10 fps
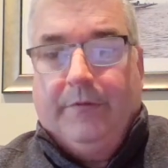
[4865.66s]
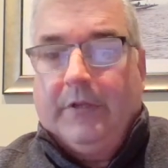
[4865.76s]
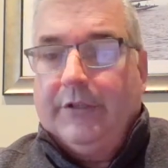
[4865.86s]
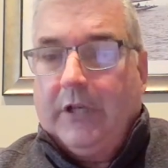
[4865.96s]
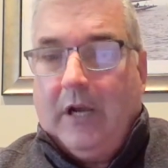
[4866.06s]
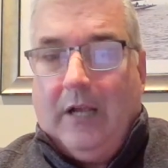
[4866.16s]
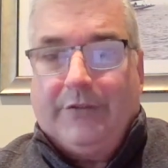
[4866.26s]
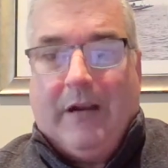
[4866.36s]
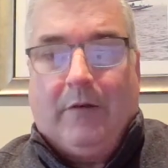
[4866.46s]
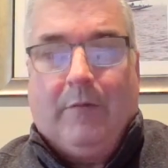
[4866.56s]
we're under
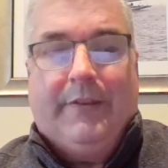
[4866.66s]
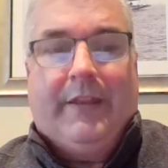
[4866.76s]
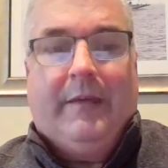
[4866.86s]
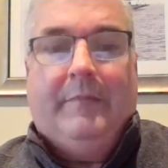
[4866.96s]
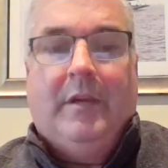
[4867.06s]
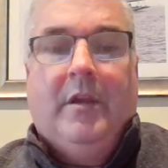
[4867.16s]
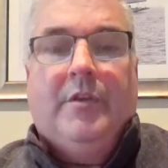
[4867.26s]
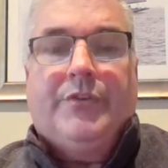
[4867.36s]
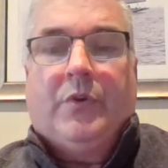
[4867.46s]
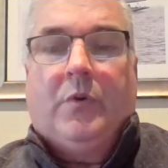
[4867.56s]
contract with them,
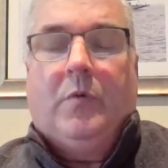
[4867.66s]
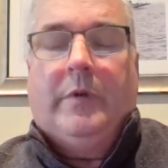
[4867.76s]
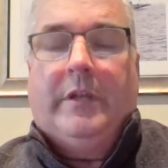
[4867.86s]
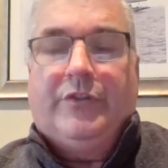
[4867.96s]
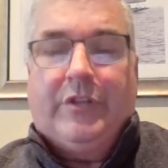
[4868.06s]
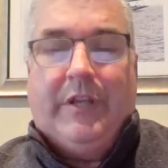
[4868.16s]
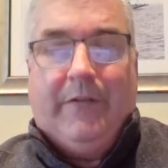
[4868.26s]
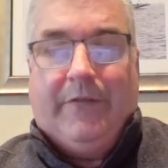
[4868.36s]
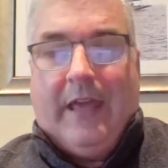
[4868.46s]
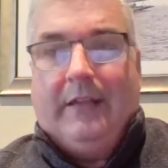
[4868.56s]
so we
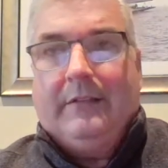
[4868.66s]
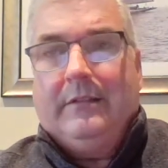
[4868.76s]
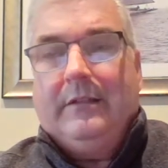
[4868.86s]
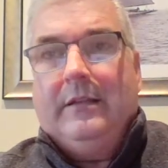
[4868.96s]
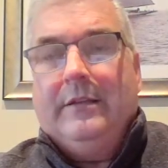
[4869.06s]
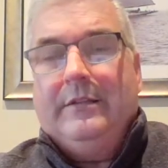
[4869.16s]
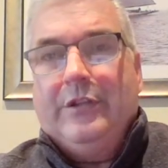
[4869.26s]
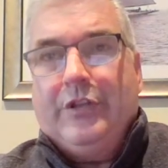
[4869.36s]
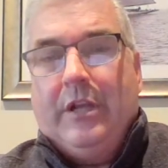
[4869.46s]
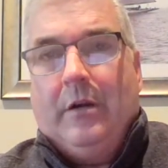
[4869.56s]
achieved that uh,
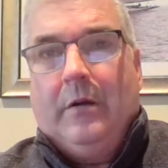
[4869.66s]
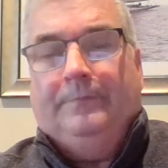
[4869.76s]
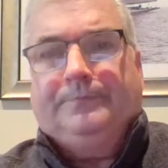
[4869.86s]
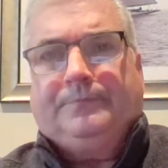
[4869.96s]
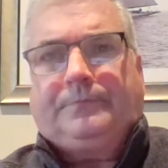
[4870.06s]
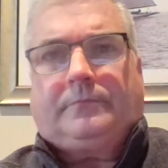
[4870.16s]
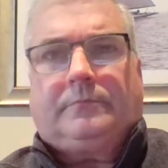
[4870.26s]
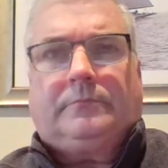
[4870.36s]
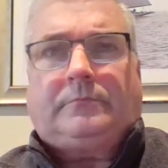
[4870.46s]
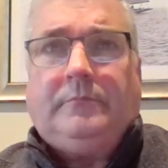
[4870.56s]
this year.
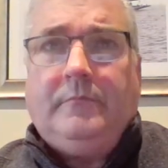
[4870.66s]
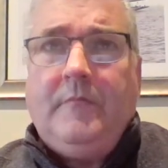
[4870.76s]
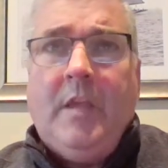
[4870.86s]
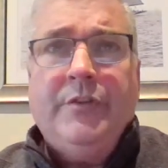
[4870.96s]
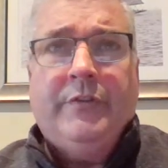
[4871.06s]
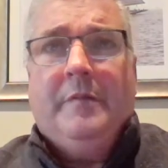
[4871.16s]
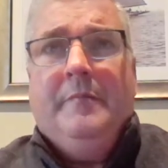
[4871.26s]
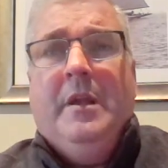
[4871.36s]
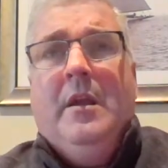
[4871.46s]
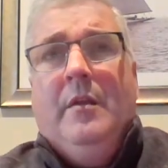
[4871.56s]
So
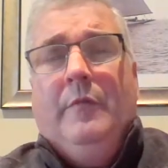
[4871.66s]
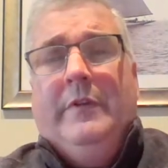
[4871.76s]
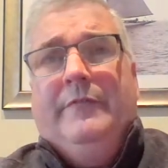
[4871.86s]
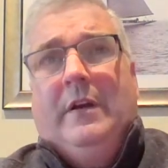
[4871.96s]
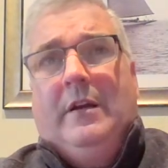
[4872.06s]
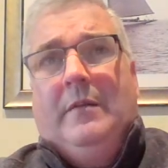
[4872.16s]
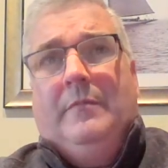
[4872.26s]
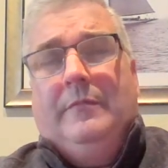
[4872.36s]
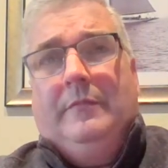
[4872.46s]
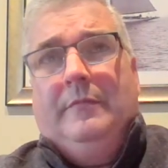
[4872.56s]
there, we've,
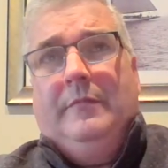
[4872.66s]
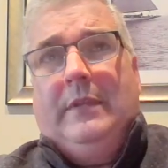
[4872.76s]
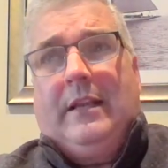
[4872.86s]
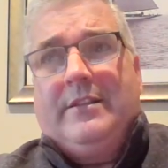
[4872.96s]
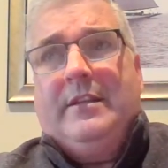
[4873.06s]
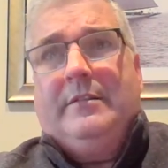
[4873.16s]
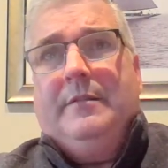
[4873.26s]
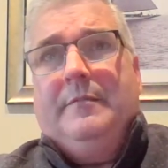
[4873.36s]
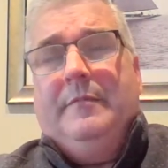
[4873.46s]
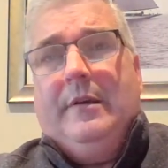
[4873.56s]
um, like I
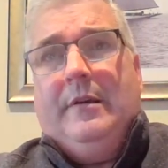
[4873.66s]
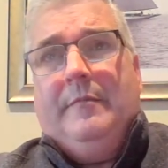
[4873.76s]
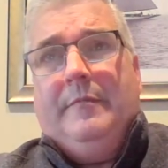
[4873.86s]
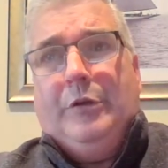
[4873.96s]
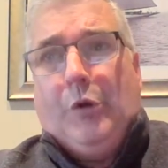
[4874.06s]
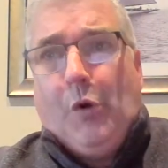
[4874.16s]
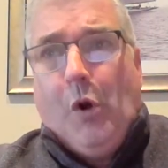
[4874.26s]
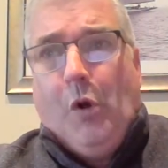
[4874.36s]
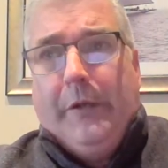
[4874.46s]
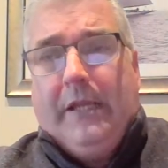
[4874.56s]
said, uh, been
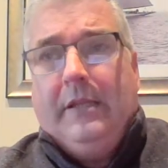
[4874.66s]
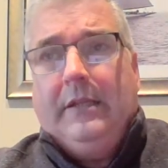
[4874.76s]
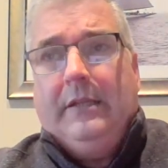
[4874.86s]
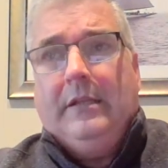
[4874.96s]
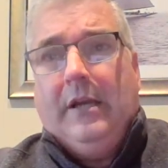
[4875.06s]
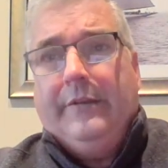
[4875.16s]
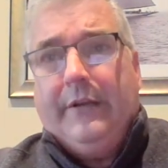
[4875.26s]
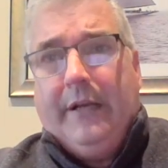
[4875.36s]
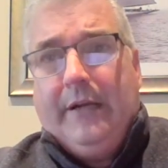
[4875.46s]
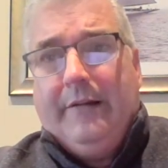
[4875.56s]
growing in
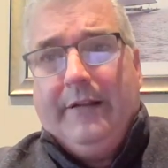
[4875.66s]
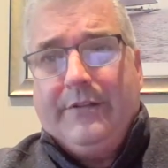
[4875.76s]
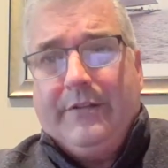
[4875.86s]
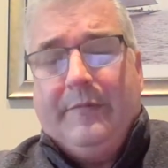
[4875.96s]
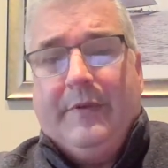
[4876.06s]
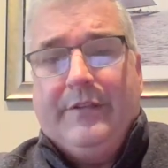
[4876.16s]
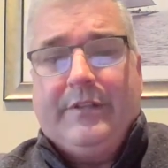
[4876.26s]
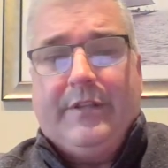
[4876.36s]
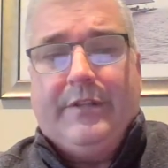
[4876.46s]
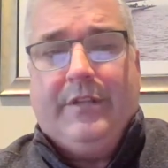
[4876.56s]
other areas of the
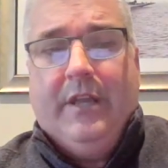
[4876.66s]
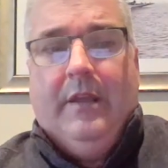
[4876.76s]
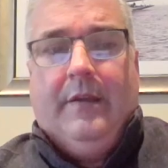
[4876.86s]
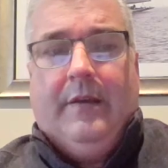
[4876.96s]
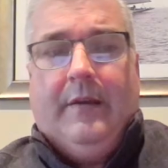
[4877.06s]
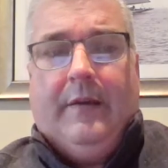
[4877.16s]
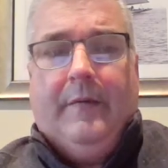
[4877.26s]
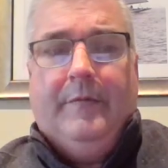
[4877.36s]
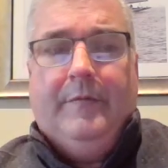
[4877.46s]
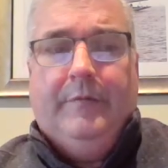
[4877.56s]
business,
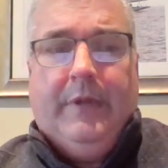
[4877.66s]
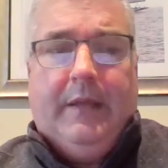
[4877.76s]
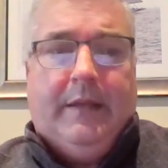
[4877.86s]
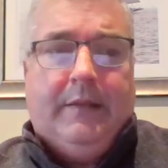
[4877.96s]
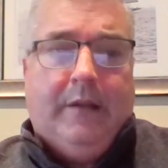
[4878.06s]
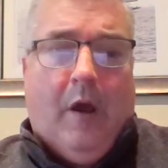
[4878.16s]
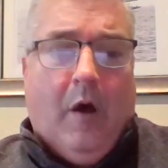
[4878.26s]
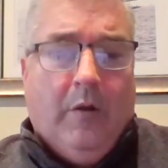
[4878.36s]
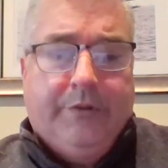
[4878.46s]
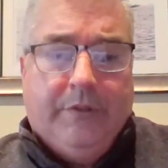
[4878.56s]
uh, and
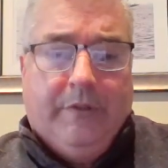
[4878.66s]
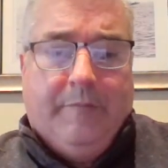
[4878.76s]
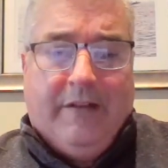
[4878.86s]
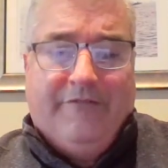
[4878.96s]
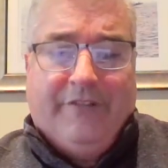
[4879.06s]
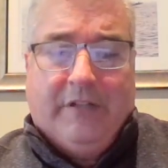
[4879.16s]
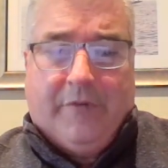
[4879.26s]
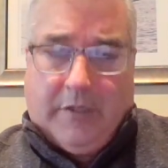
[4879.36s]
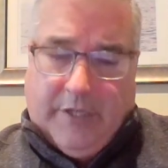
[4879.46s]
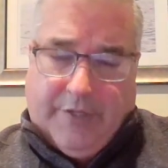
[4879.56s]
all to the benefit of
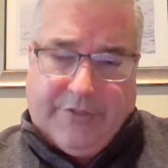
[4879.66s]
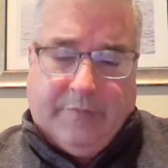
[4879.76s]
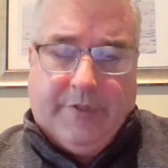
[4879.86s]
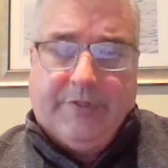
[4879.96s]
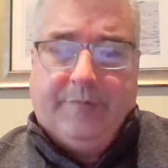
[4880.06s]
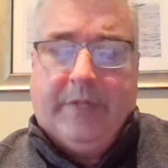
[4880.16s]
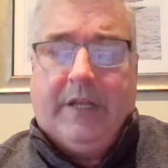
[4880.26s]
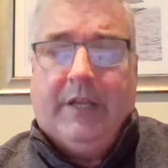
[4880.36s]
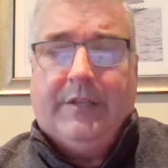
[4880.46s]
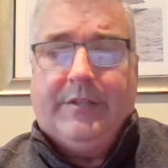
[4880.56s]
our customers
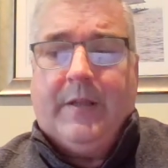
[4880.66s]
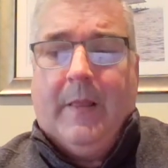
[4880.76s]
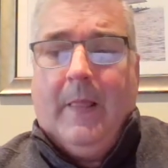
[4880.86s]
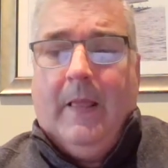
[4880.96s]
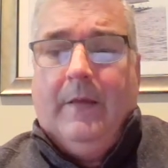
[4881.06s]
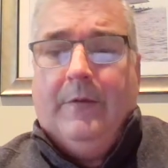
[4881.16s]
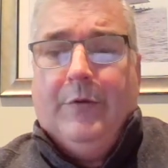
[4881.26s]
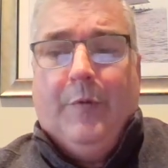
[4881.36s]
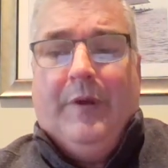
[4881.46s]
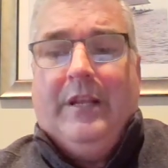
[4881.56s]
because
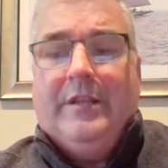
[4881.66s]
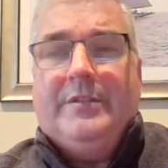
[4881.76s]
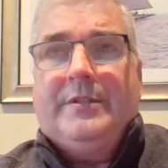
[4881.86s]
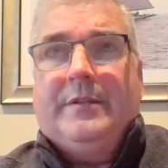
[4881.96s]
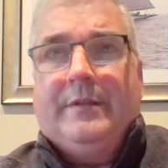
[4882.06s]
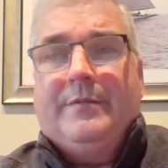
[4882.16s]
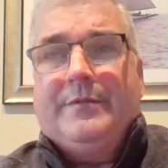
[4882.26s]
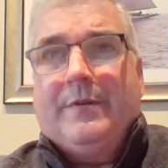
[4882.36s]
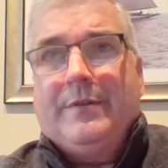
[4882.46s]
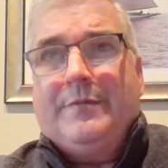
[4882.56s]
nobody's, uh,
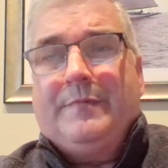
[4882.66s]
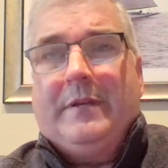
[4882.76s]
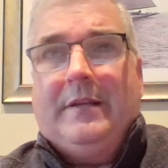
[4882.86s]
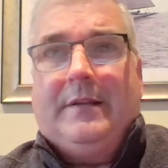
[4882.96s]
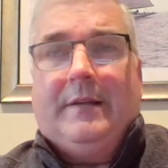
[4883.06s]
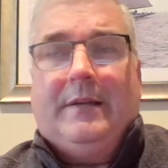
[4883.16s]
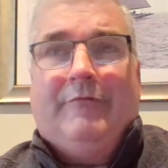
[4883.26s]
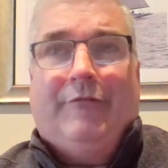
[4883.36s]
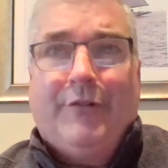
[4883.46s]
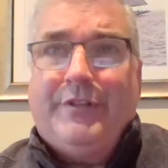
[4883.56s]
so to speak, uh,
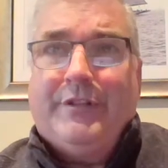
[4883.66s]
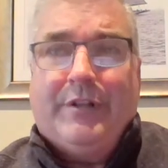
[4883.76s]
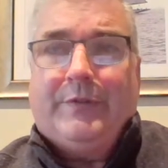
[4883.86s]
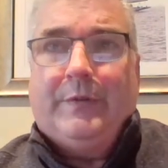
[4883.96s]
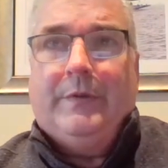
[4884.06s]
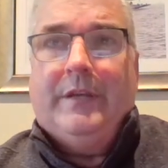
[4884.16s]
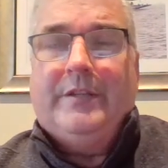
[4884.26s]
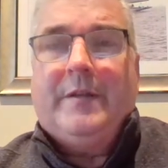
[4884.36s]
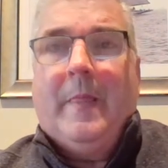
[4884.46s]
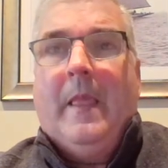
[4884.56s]
forcing us to do
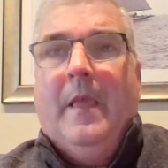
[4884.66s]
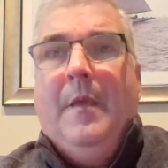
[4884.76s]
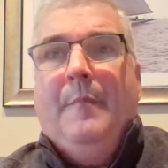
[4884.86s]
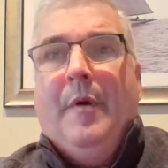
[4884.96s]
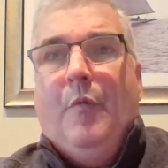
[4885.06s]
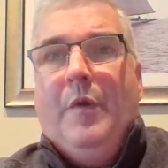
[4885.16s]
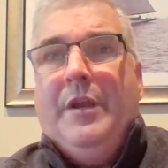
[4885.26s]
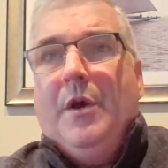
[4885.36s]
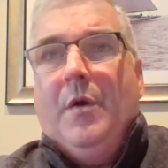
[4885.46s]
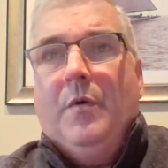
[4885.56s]
this. But we
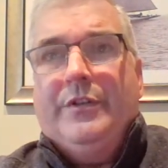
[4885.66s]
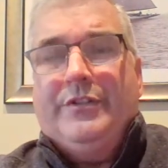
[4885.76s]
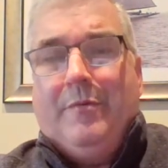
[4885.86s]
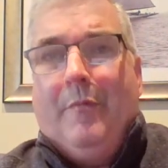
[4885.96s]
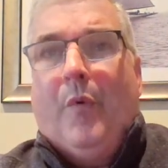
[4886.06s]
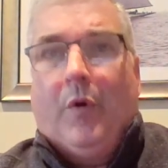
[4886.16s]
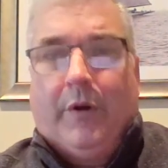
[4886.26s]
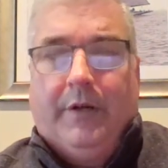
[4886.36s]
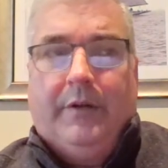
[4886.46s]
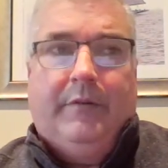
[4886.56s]
know it's
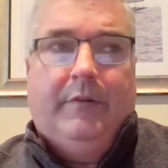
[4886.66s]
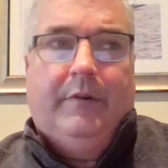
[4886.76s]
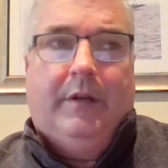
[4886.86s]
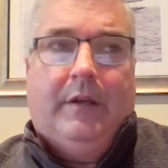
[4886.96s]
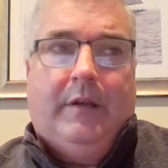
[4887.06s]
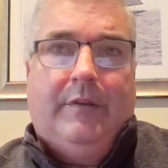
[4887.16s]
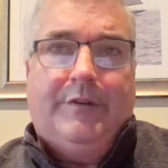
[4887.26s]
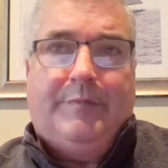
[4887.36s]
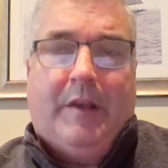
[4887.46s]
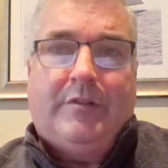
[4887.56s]
important uh,
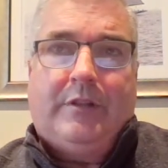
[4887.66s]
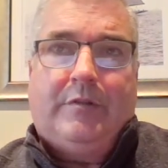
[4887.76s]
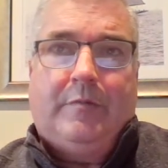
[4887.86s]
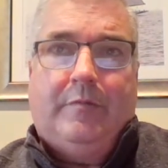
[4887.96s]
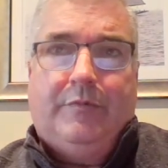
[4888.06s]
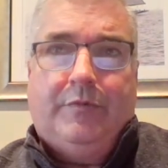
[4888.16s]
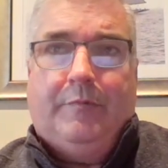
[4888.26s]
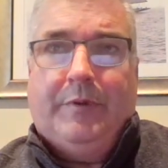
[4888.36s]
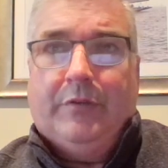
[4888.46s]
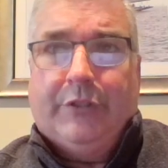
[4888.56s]
especially to to
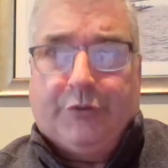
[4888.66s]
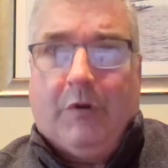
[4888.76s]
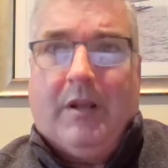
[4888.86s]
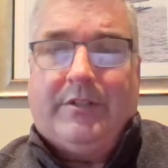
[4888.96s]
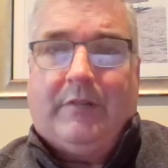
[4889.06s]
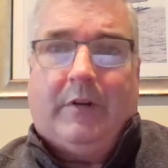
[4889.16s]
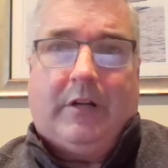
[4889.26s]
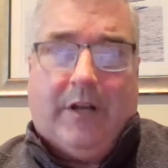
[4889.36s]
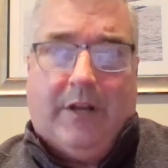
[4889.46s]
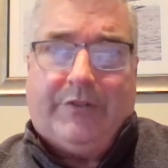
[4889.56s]
build the trust of
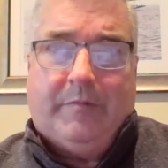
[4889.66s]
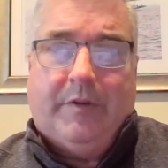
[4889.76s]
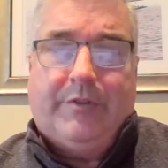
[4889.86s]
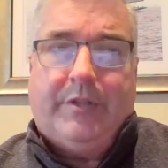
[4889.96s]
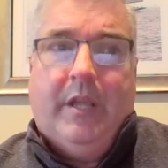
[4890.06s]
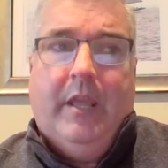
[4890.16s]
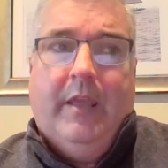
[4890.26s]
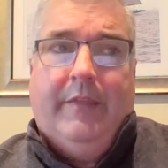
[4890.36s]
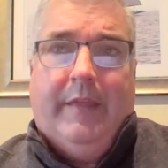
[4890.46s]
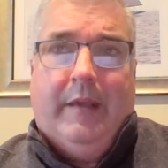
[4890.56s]
our customers
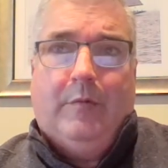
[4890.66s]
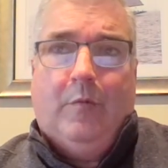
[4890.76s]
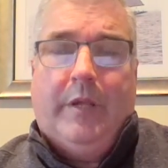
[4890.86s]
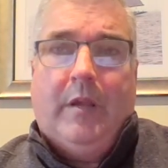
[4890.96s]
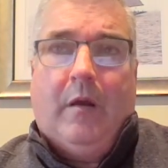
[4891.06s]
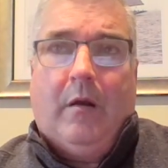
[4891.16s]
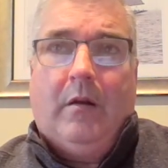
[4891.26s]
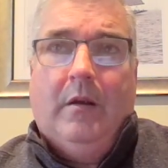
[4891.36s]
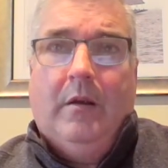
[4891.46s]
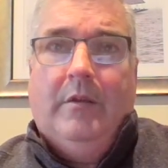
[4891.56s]
that we are